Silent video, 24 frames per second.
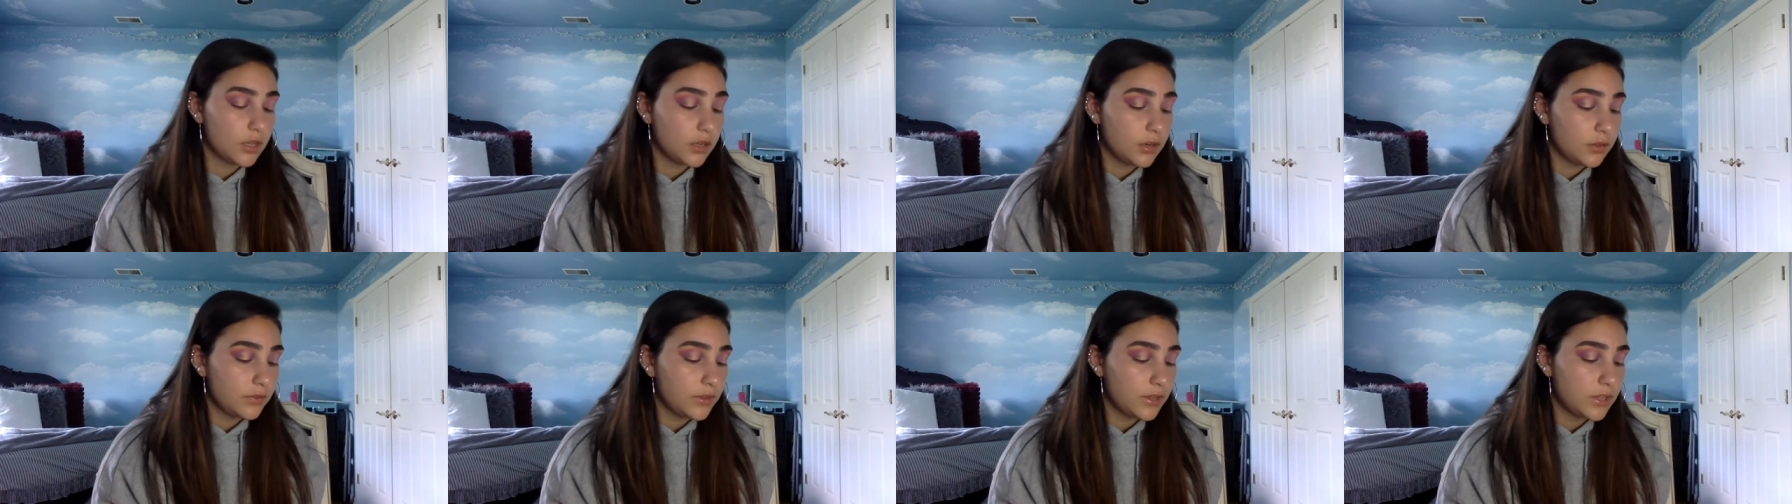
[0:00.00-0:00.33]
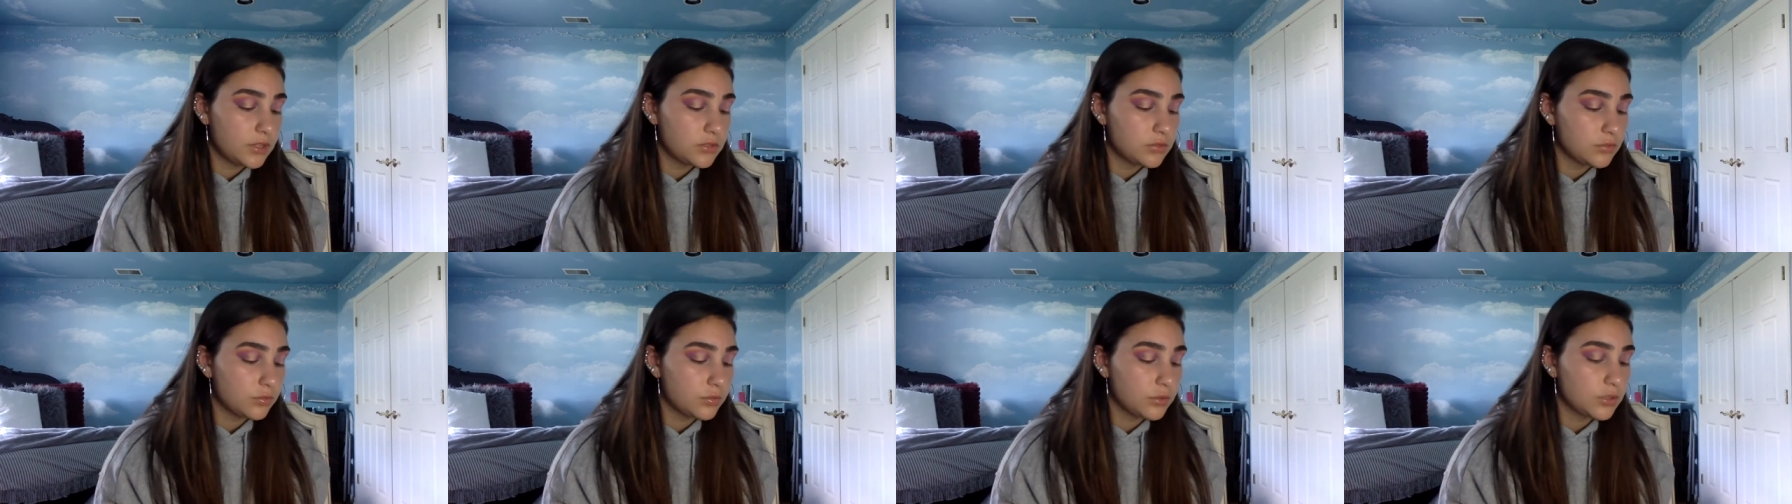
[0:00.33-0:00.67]
and if it
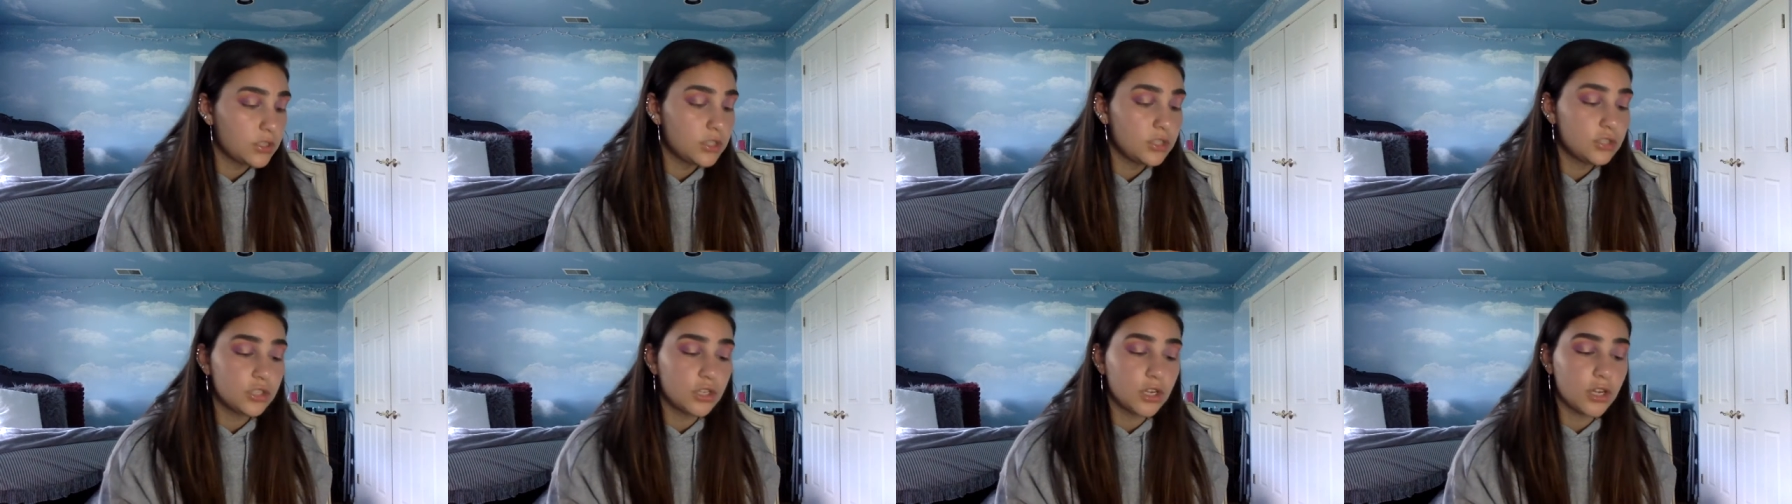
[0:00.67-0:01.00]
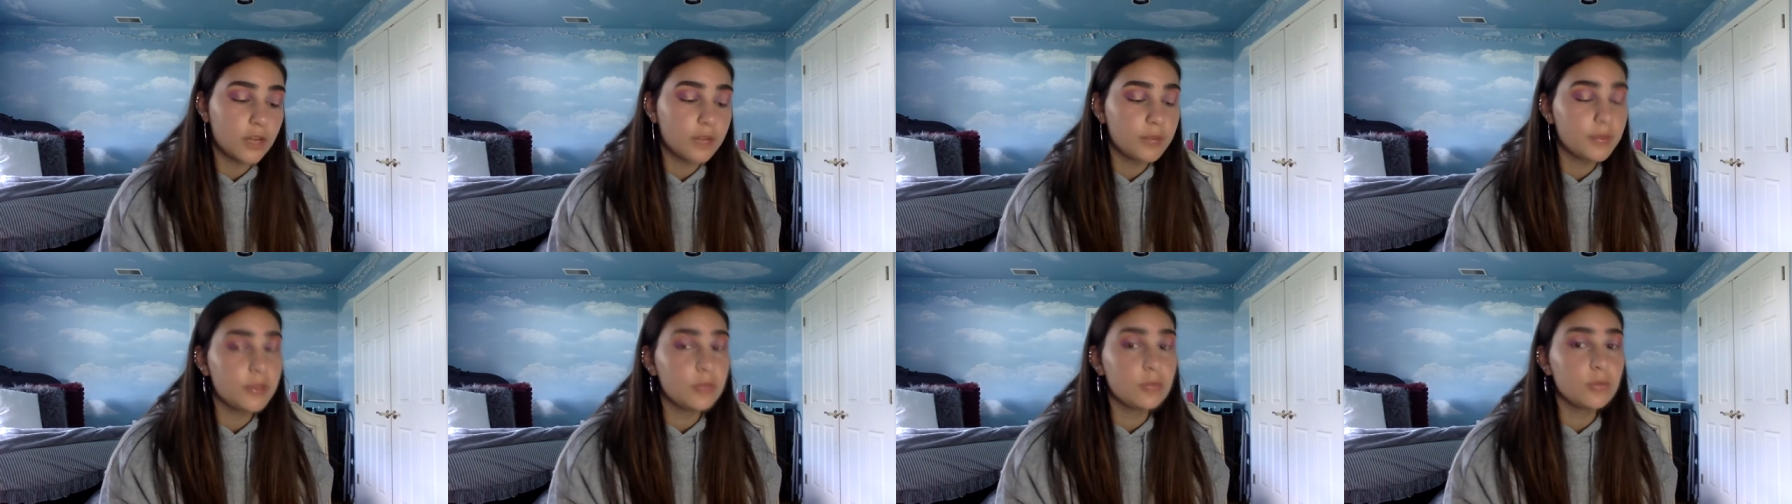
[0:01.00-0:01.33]
gets really
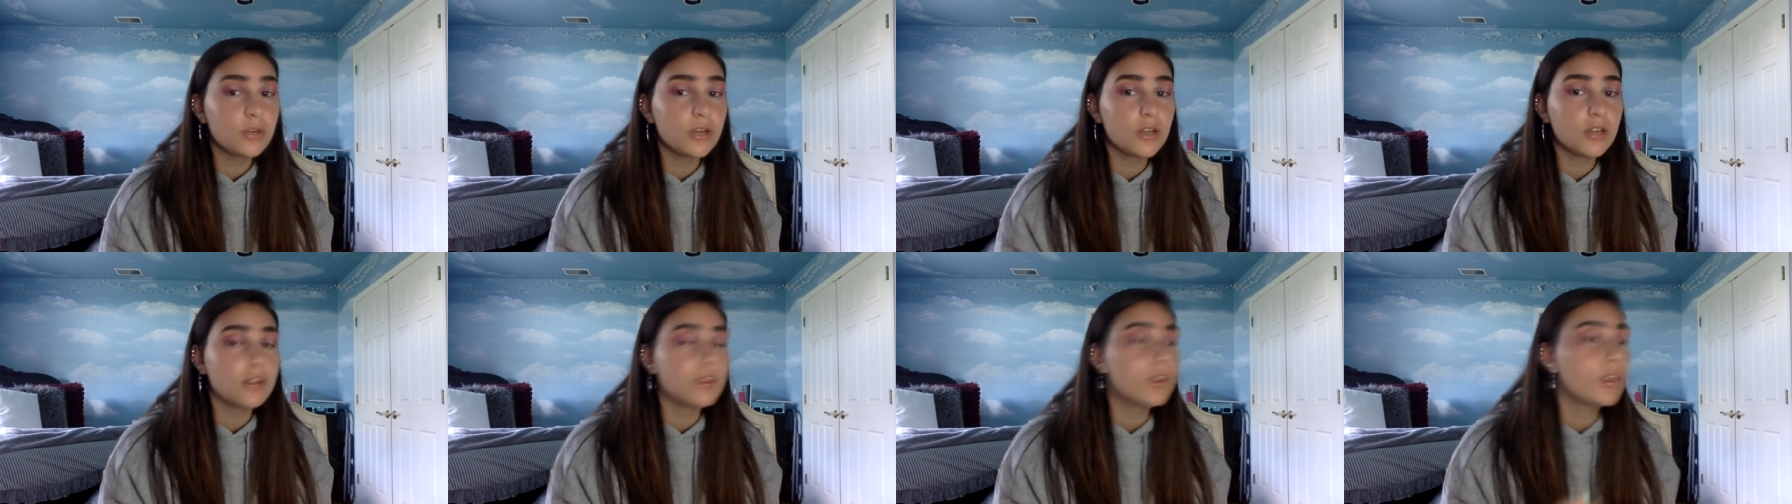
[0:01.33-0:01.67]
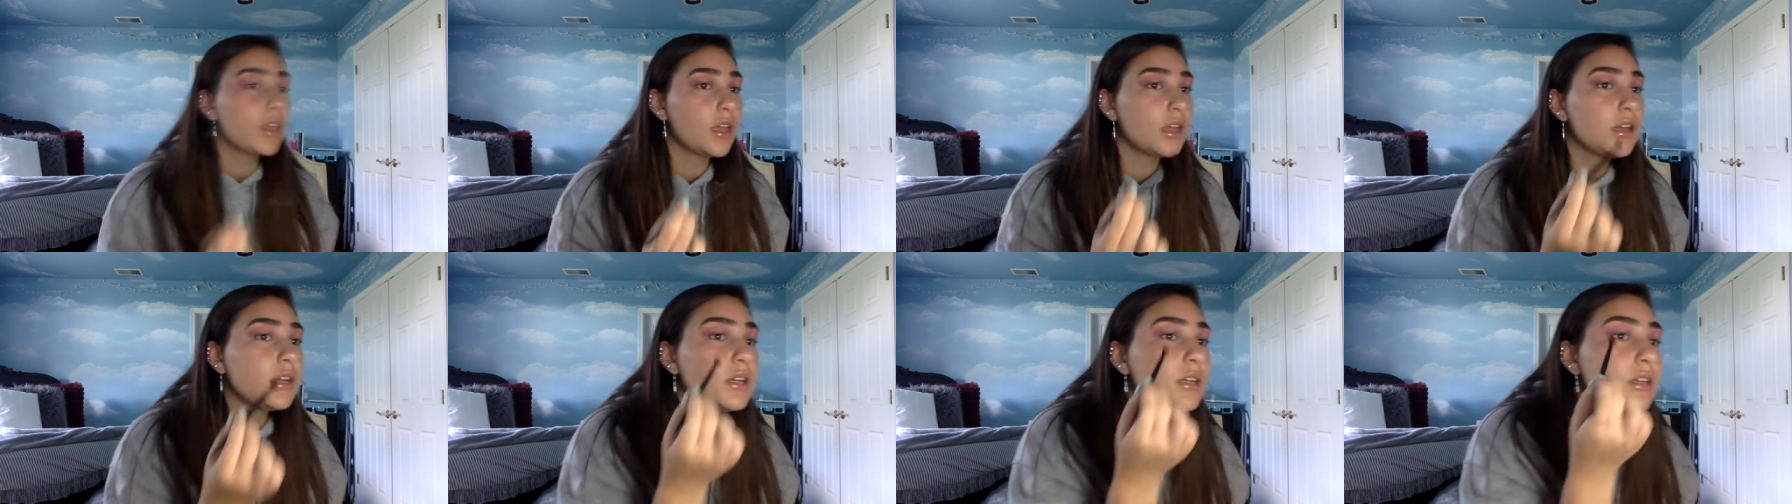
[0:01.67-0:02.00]
choppy when I
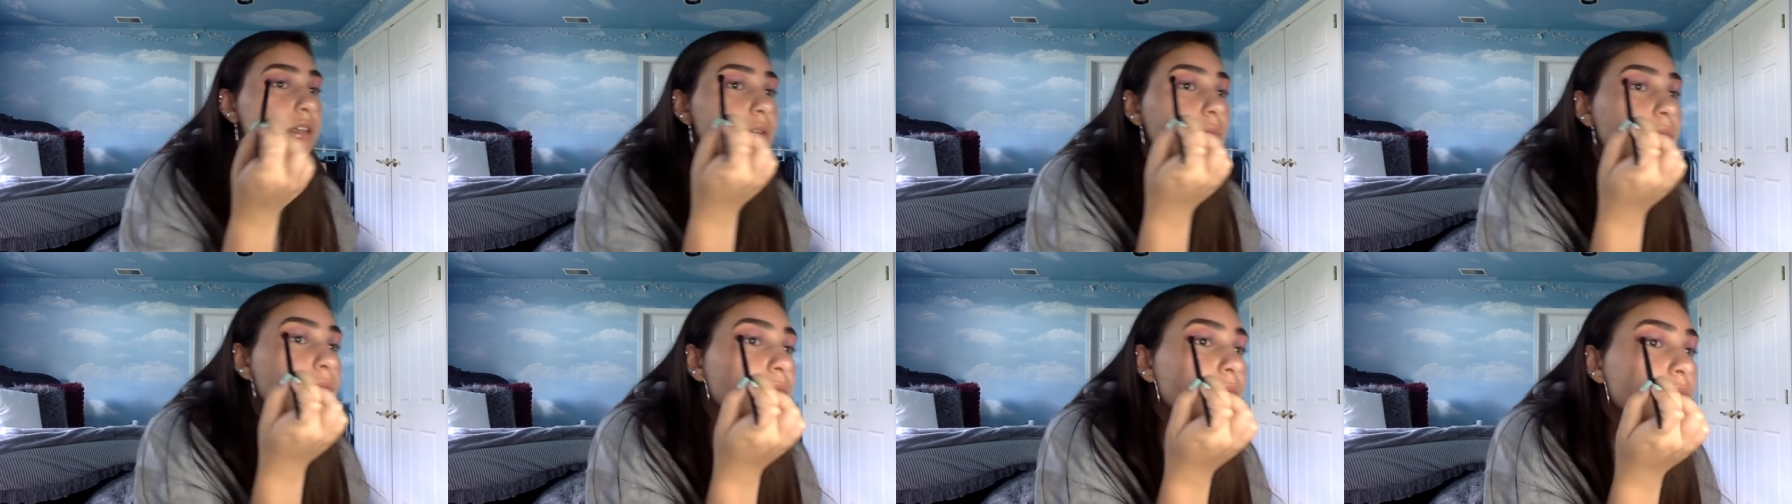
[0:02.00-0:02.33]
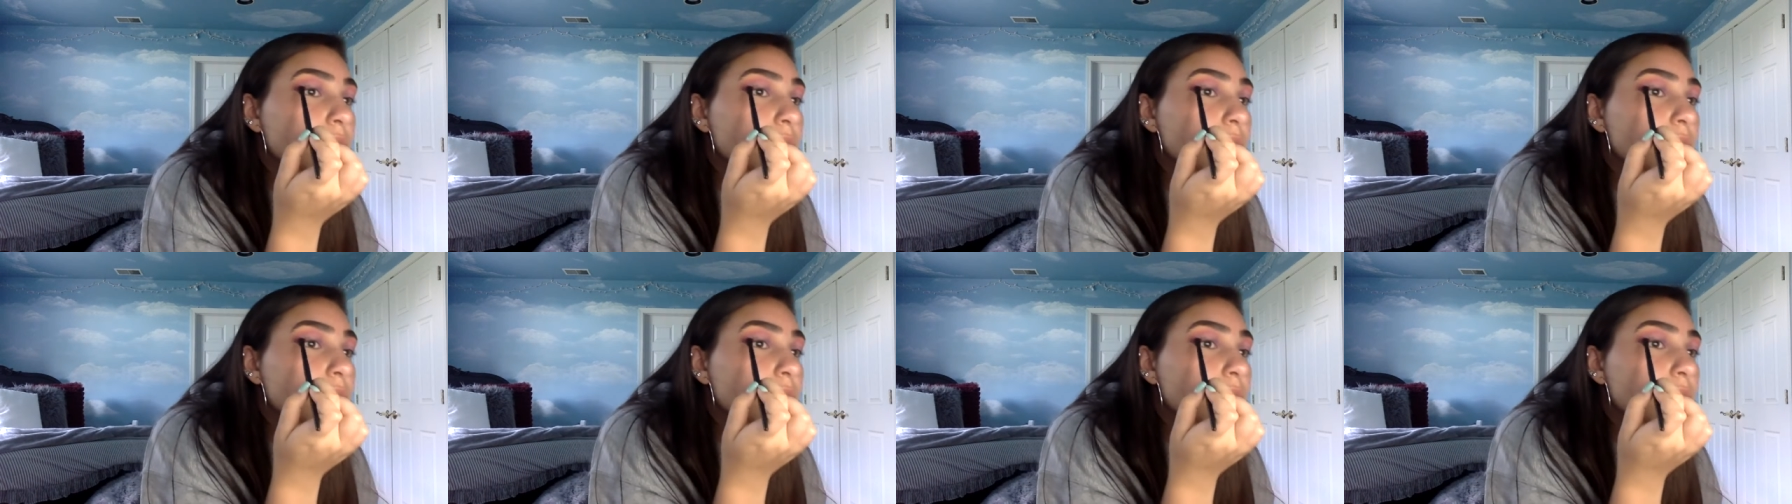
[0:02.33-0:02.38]
like edit it.